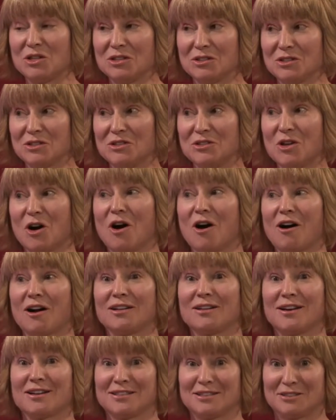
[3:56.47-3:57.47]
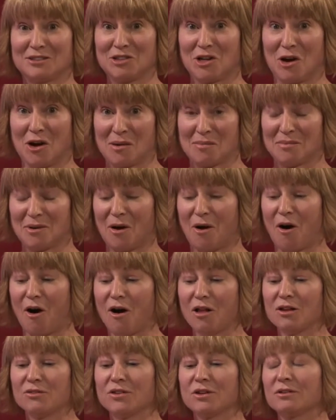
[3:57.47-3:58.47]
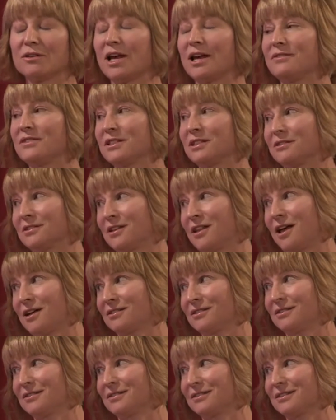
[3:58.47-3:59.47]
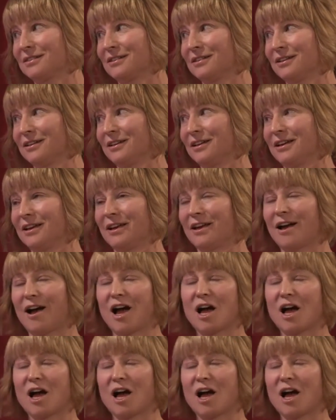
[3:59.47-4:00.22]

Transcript: non-stop, all of their life skills classes. I